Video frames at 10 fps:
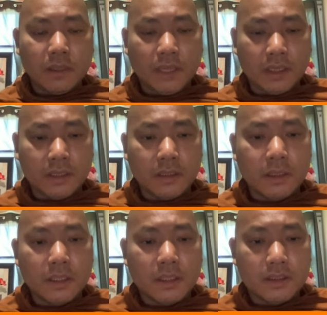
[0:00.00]
and
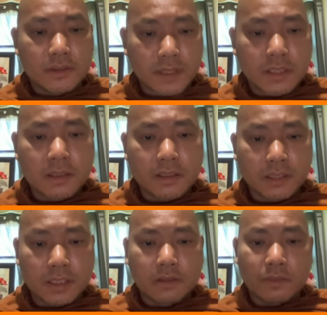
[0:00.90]

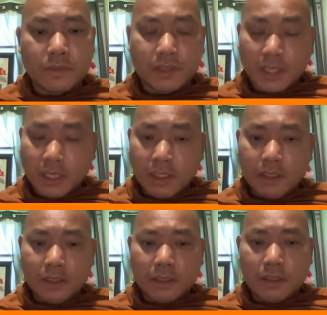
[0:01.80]
sacredness of
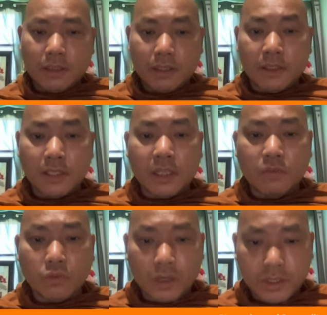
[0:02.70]
saint and saint
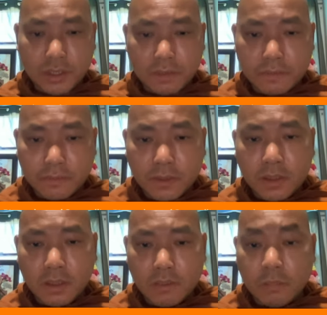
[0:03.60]
worship,
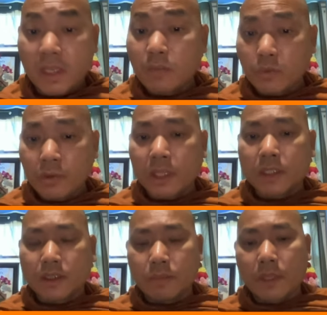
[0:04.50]
many
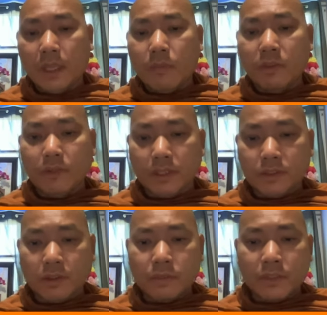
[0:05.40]
protective
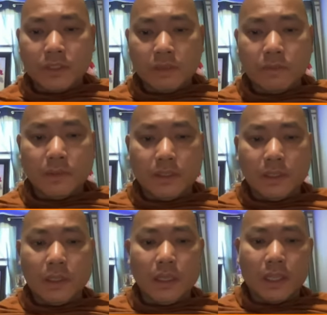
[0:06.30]
amulets of
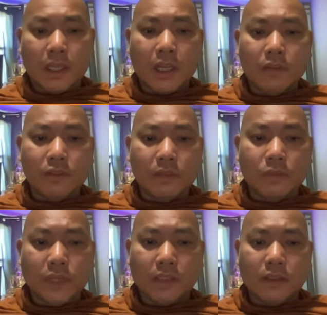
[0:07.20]
Sīvali and cultic
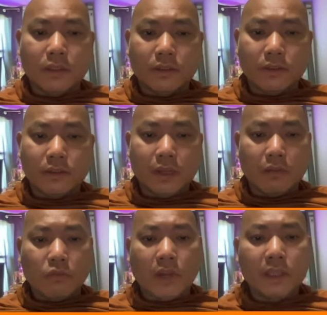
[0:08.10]
practice
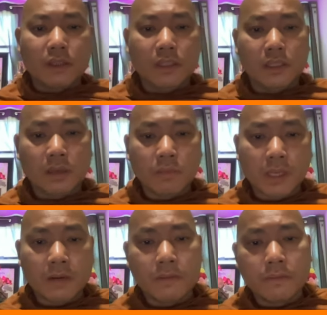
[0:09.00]
are widely
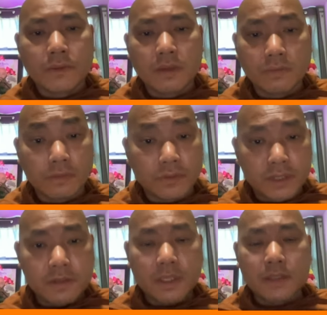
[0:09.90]
developed for
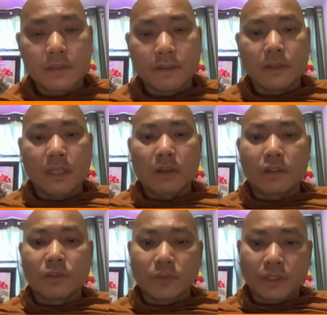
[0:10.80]
richness and
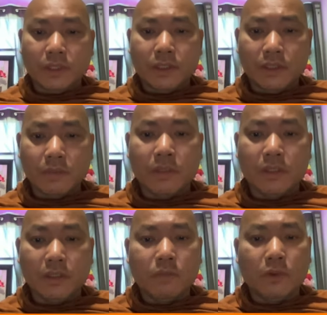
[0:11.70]
auspicious
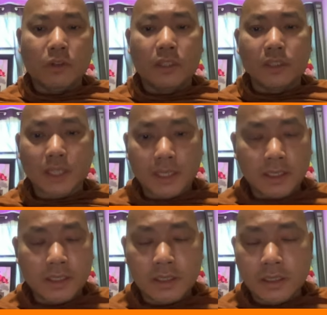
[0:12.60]
living in modern
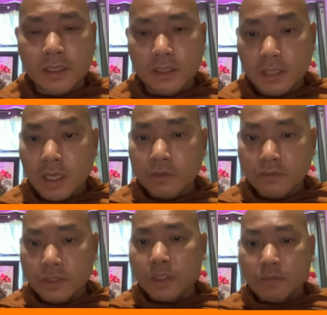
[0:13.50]
Thailand,
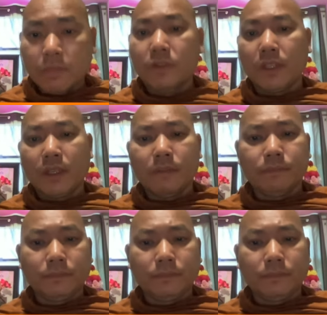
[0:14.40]
Laos, and Cambodia.